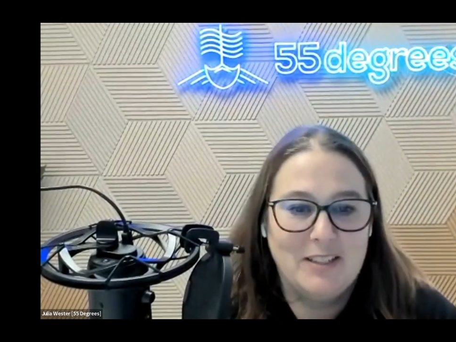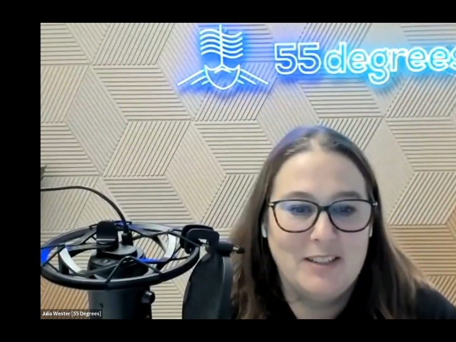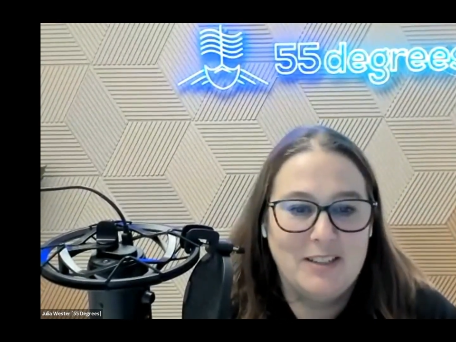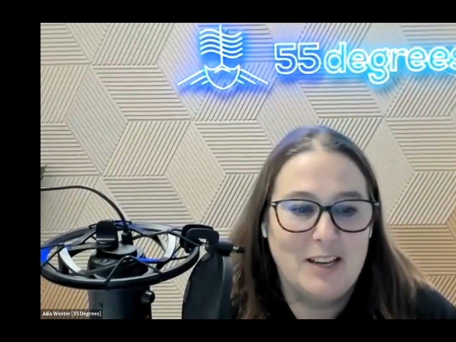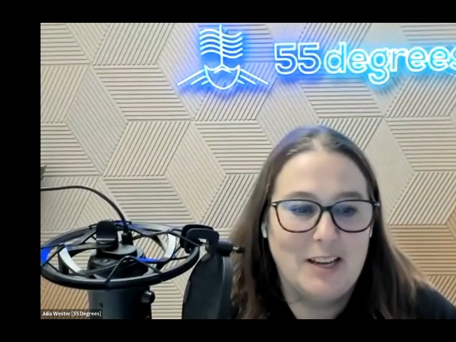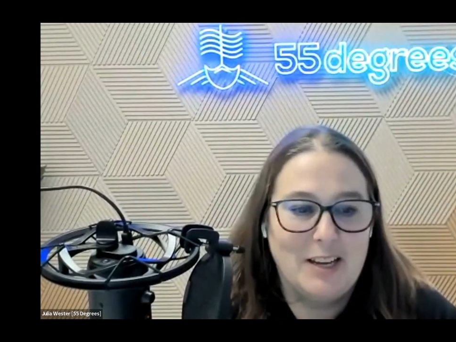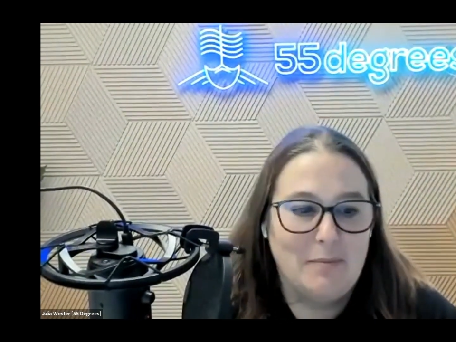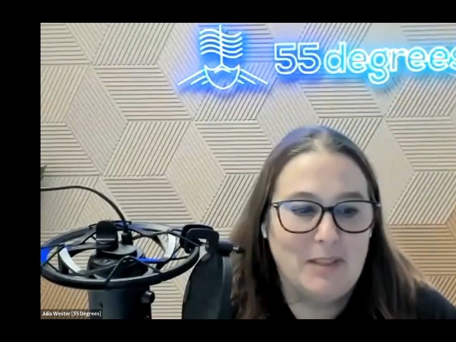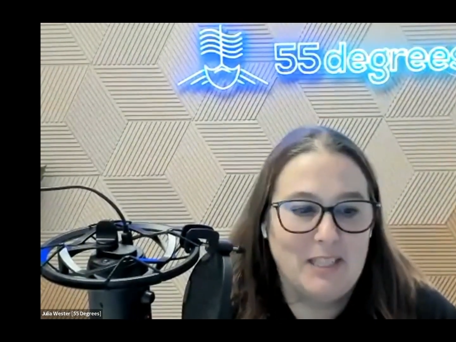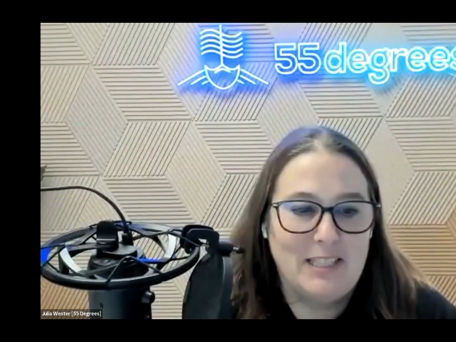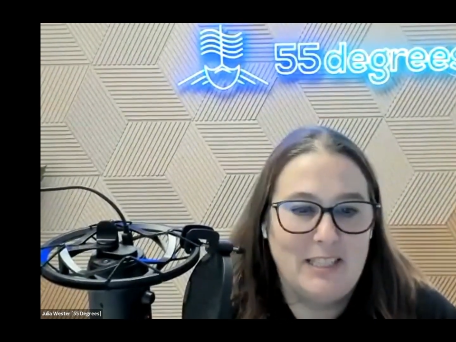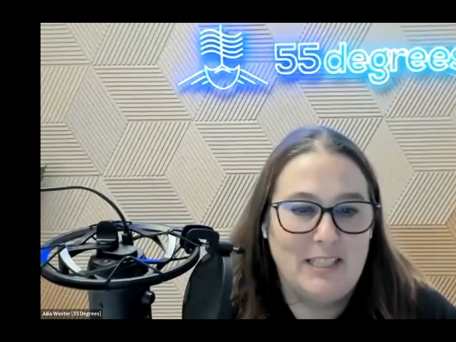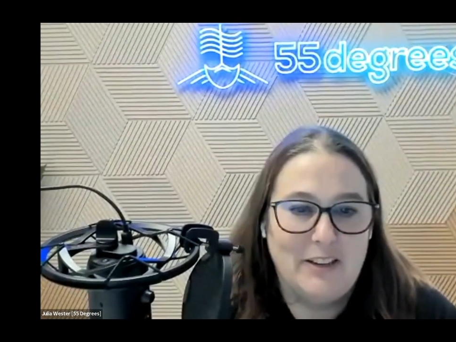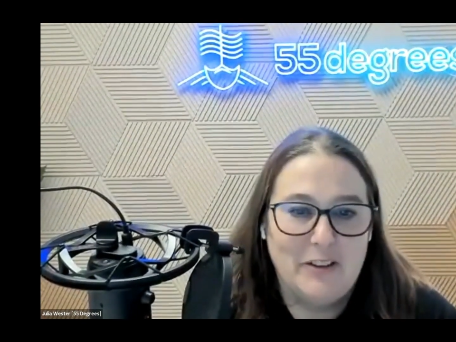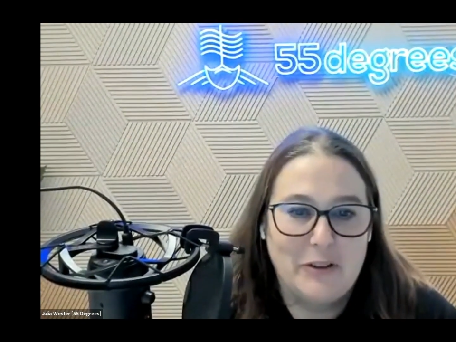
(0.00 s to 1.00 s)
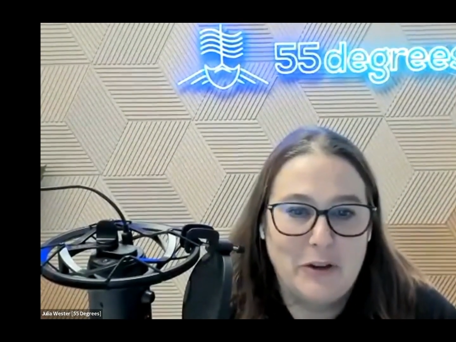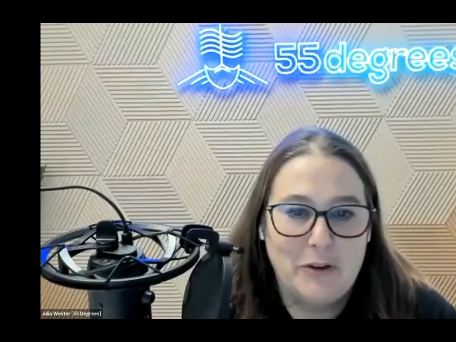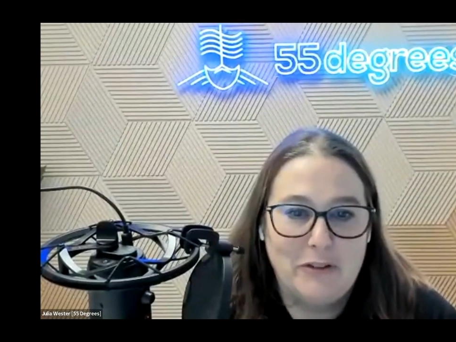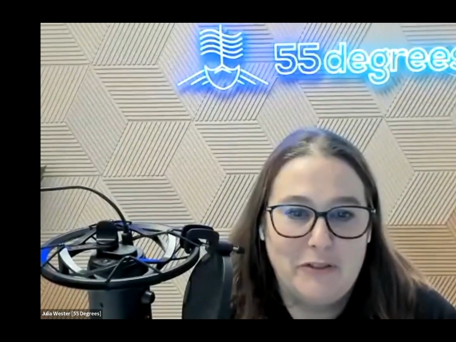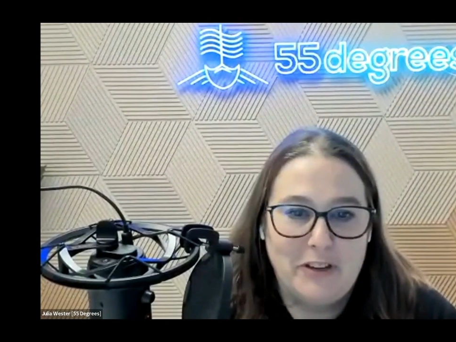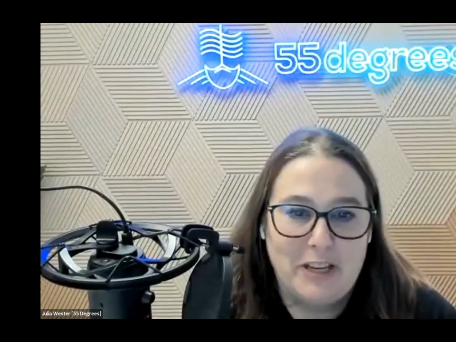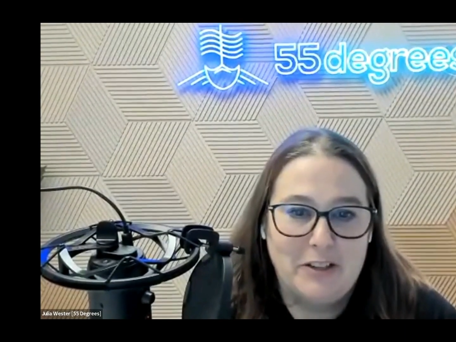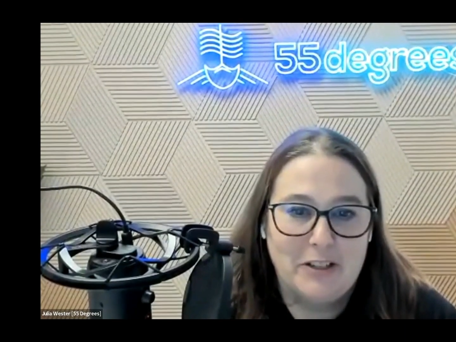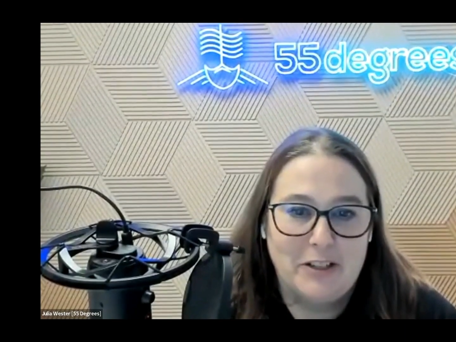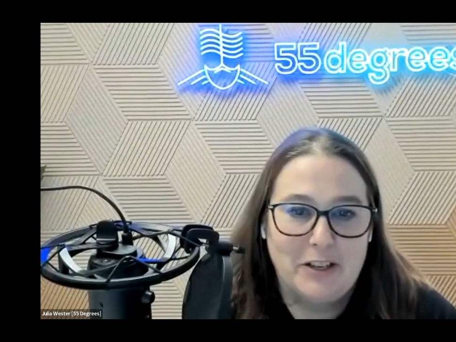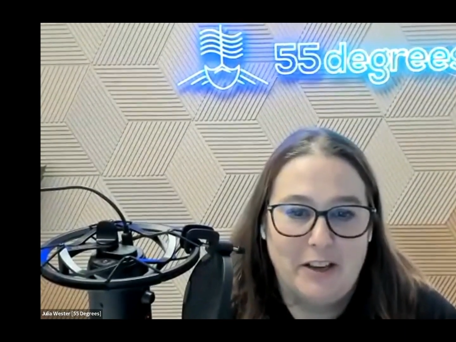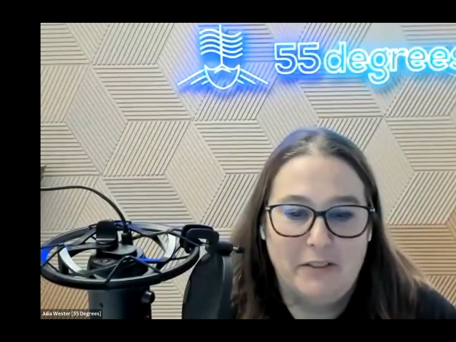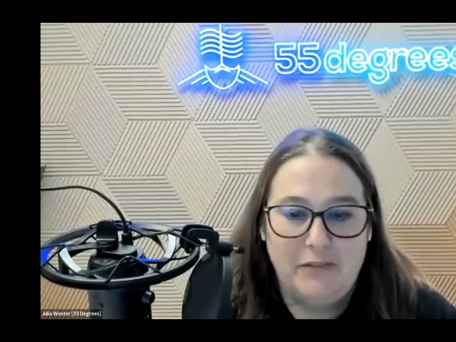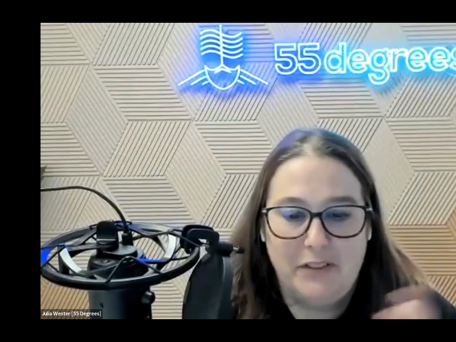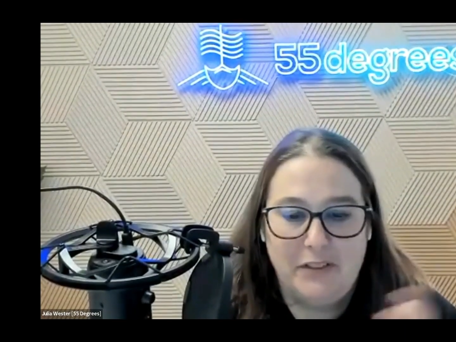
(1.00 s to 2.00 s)
I'm the CEO and co-founder
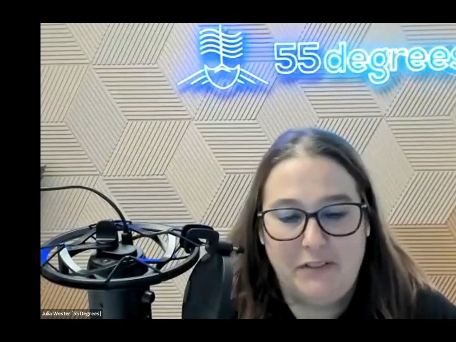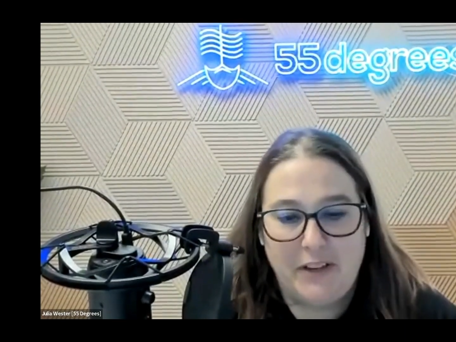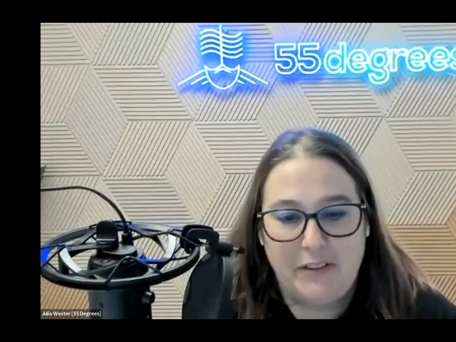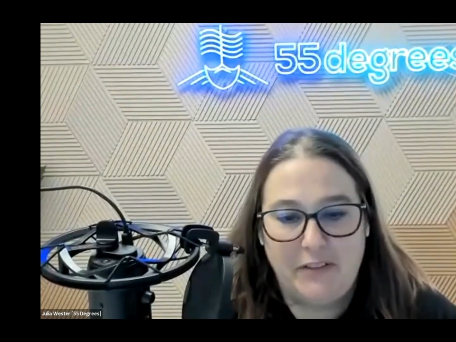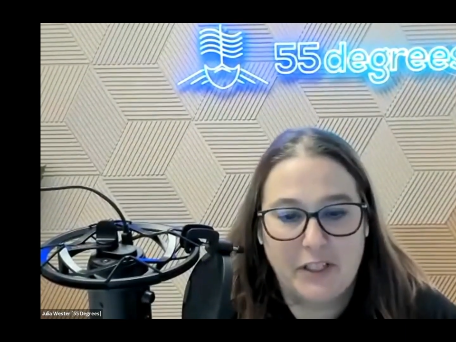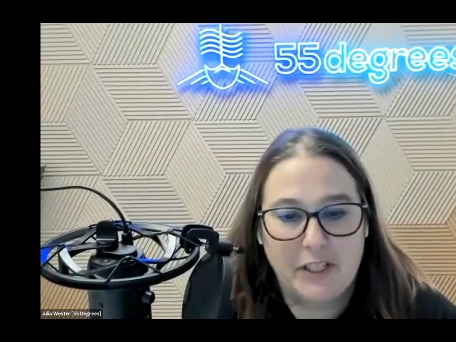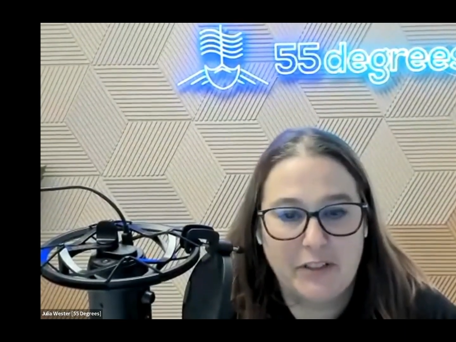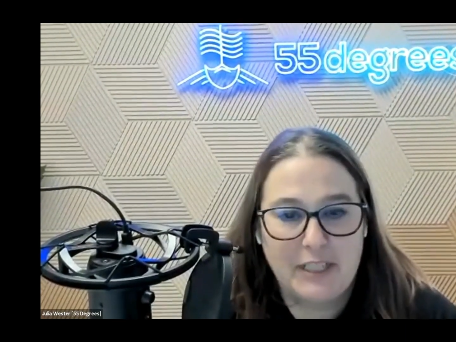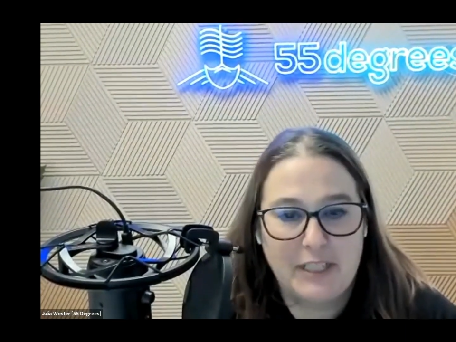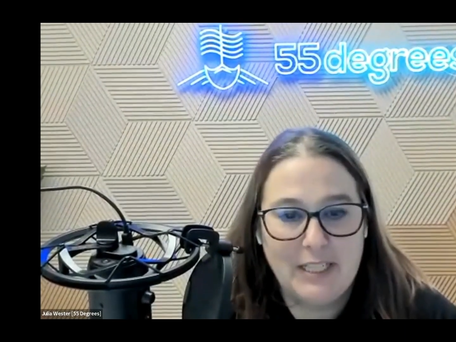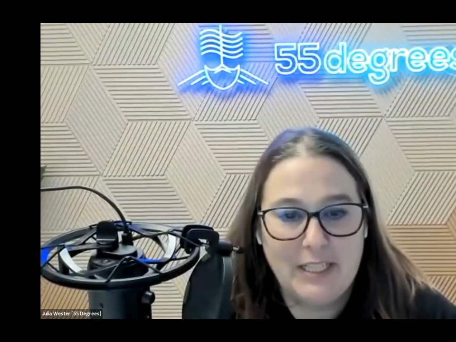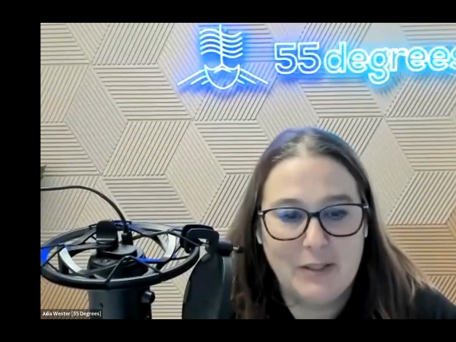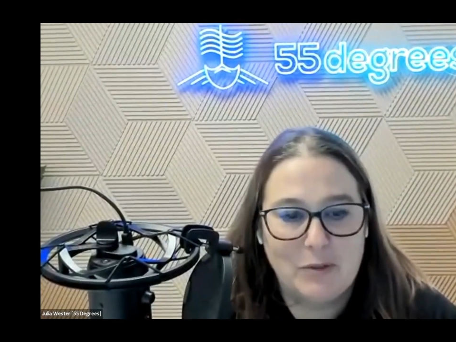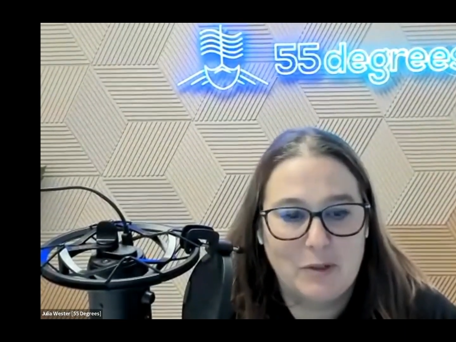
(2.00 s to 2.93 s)
of 55 Degrees.